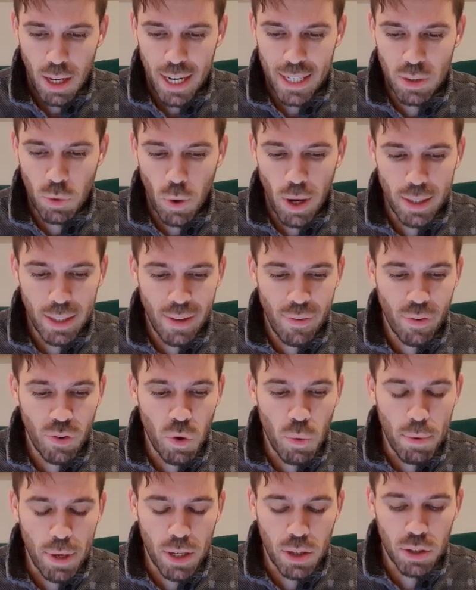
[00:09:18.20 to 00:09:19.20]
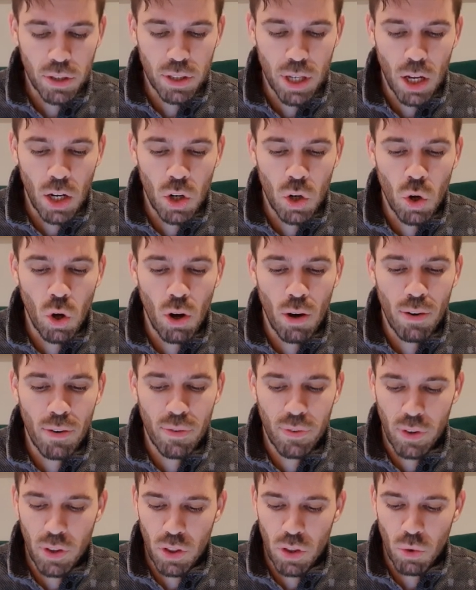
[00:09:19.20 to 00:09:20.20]
it's quite difficult because a lot
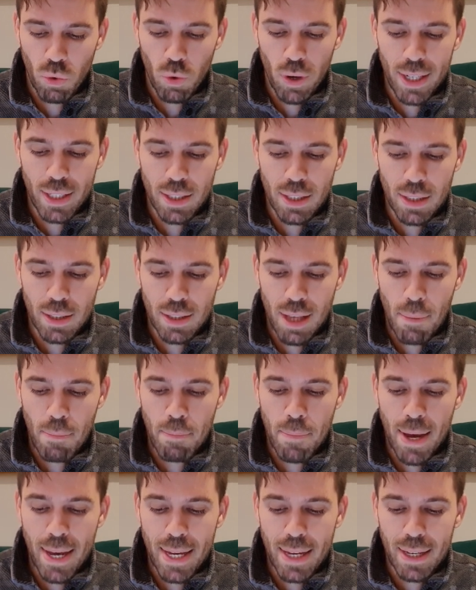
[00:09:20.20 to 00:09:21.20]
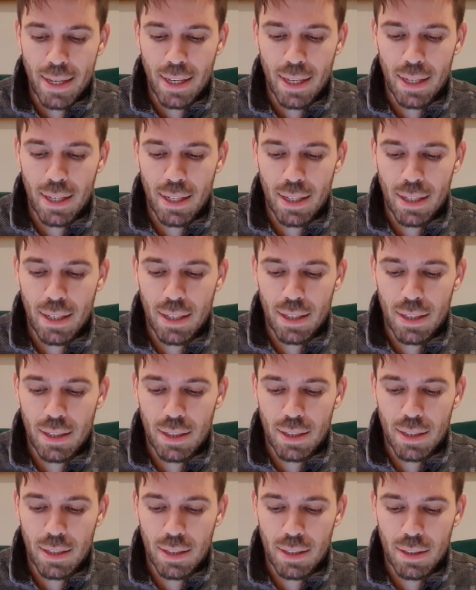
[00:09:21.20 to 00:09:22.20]
of the reasons that make
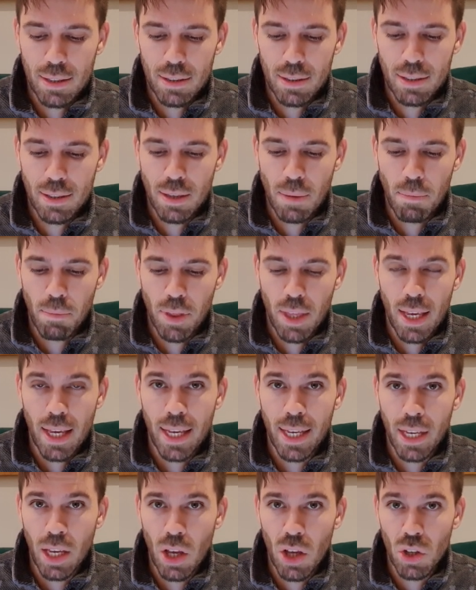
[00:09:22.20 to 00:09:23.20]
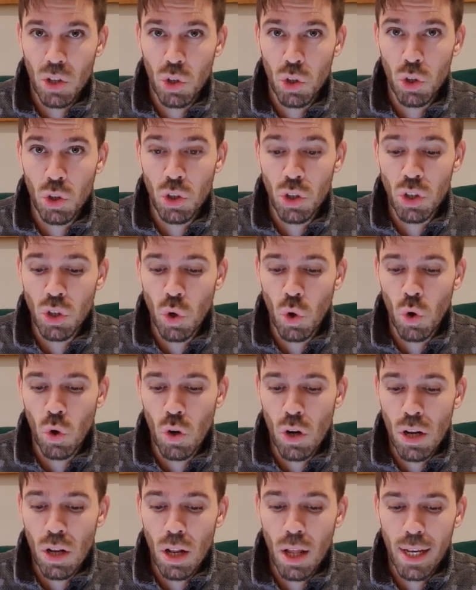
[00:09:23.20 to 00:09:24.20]
something good
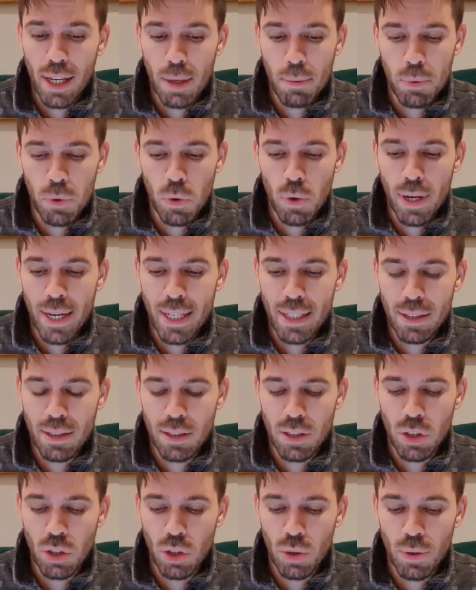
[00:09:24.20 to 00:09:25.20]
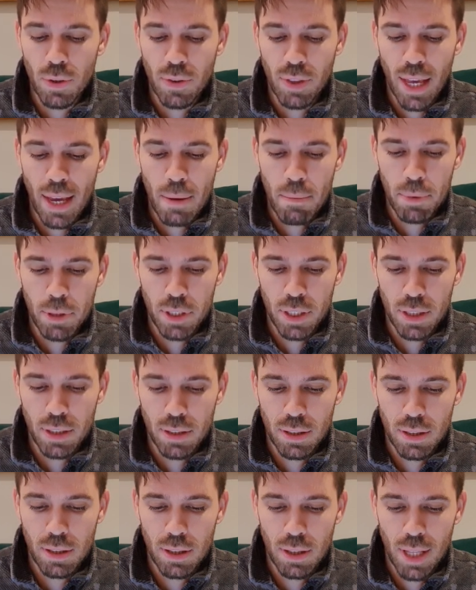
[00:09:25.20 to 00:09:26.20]
or likable is to do with the
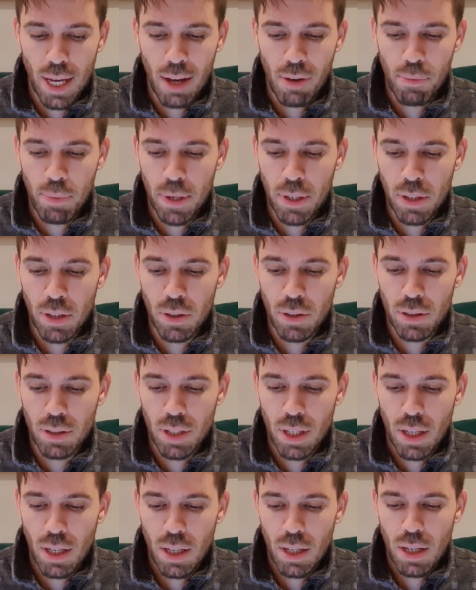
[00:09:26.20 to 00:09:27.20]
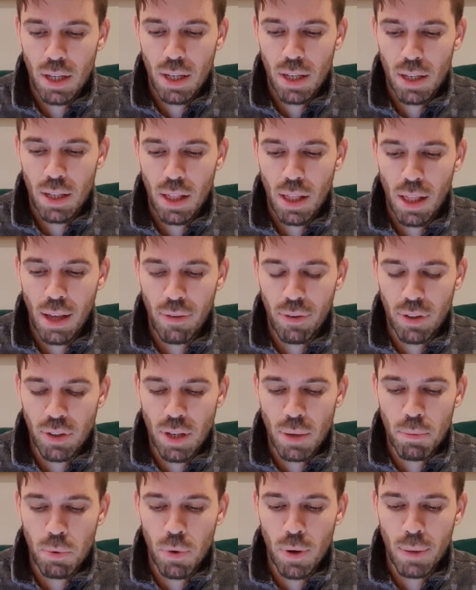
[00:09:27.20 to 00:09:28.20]
images that have been used. Like for
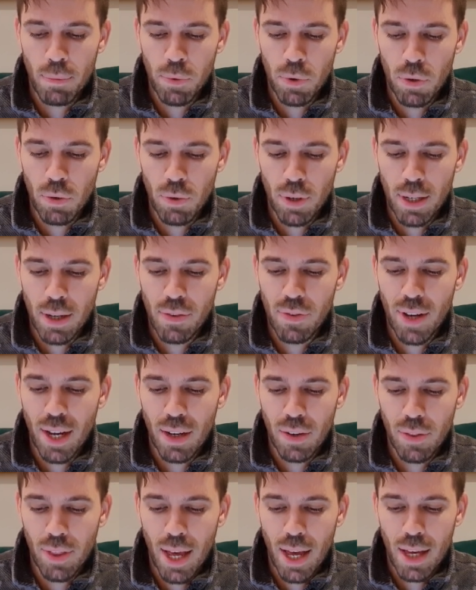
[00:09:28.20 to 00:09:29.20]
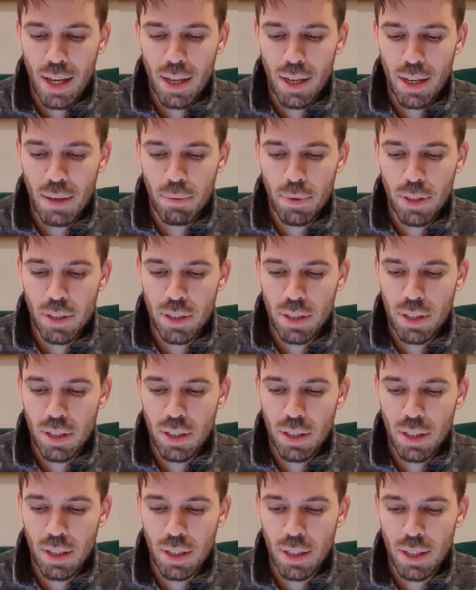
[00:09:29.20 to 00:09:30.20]
example, I'm not really a fan of that image
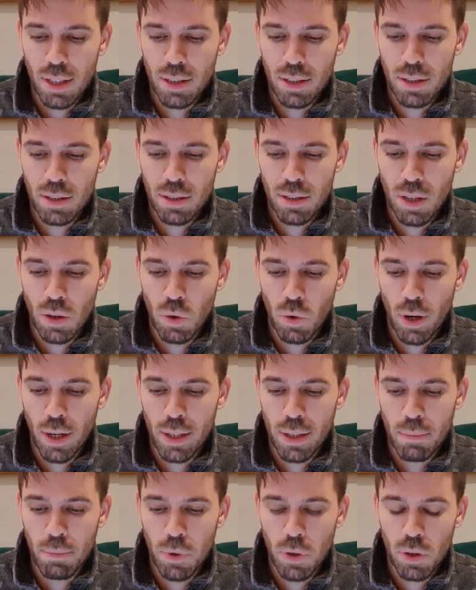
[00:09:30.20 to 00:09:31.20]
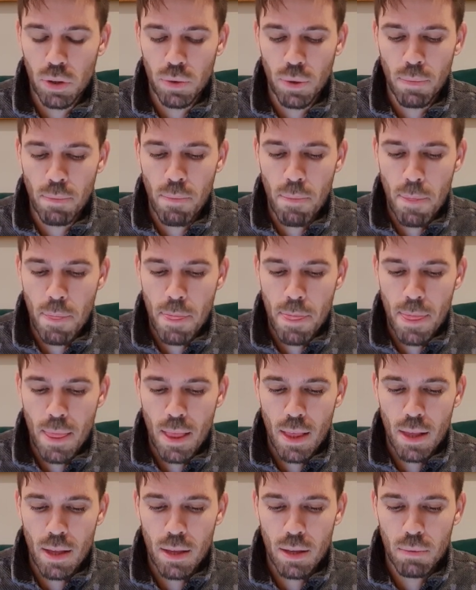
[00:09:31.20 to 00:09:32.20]
in this subtle gradient box one,
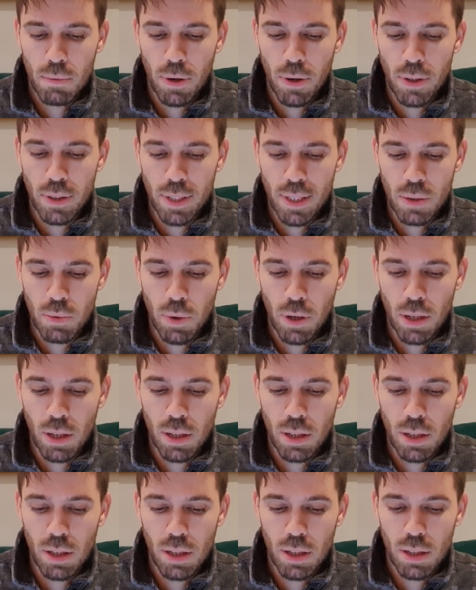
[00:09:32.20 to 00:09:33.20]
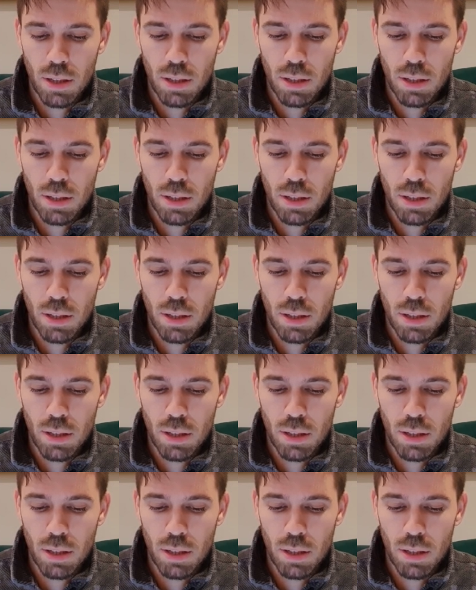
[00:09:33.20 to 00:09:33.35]
whereas this one